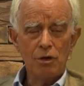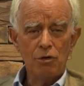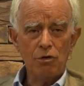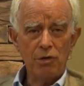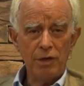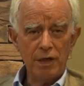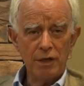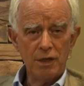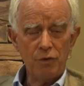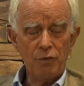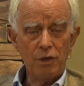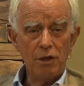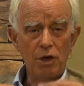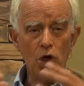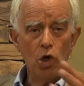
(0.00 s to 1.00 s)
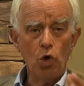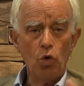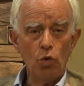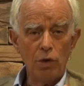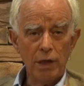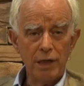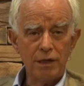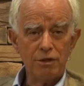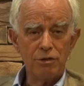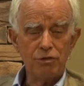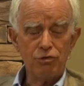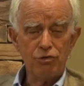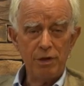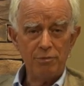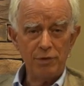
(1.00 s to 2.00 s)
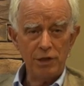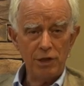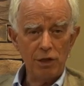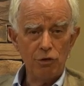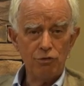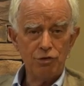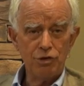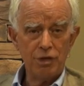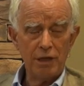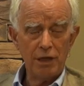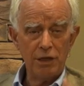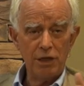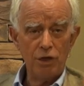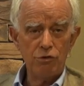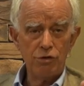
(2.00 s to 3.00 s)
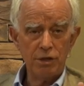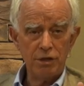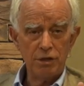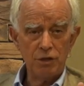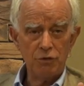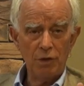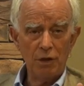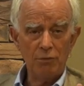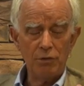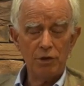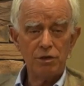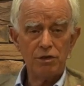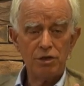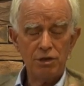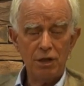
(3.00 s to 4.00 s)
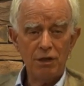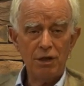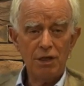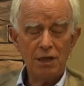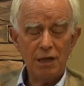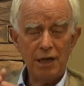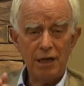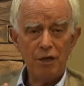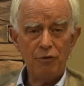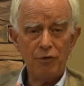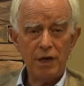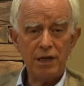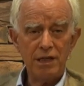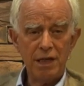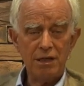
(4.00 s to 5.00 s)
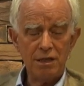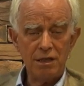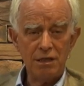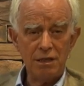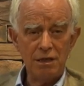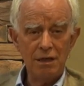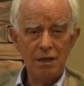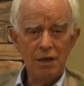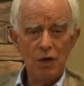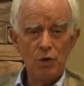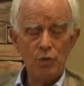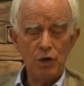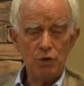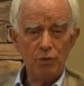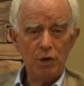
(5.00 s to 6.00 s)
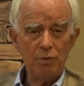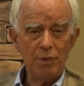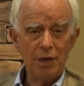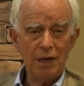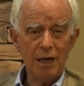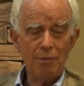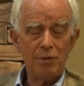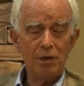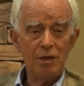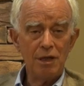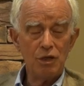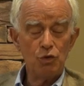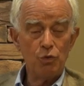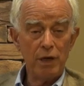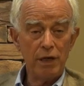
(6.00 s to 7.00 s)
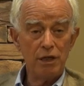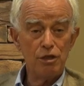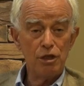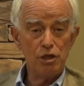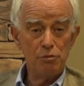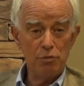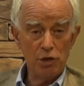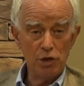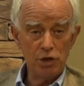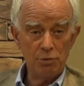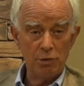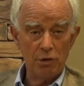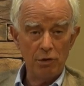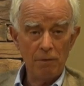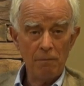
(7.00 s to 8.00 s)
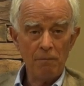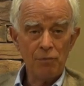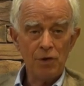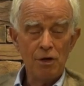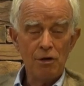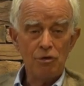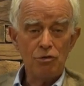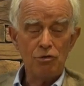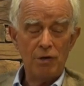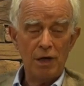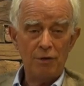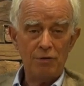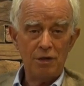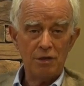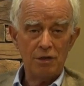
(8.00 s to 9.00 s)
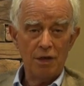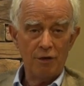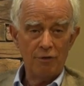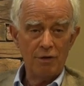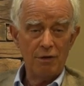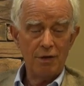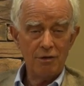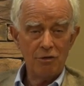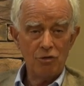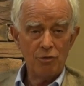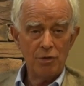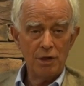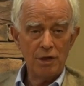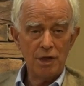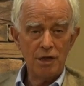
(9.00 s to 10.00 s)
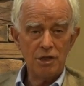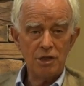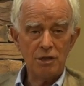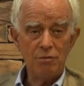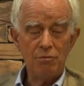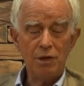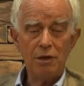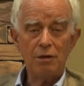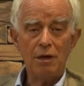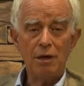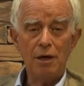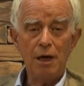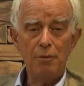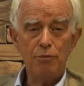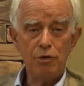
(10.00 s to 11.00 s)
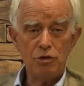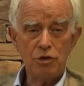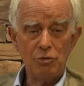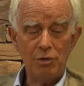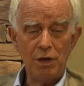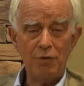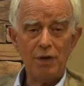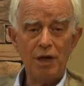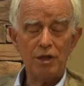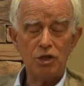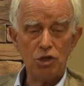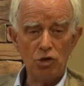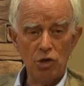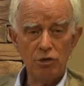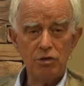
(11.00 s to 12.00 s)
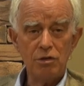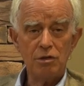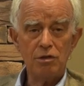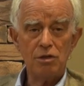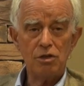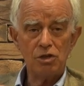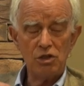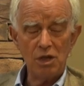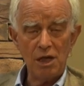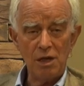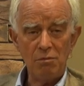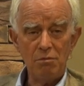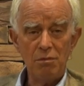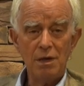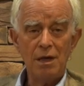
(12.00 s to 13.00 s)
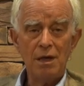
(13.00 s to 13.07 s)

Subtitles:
connected with the whole, like the drip in the ocean and the ocean as well. But it's still a kind of identity which will be kept. And that's why it is possible to have this after-death communication. But I personally believe it's not the same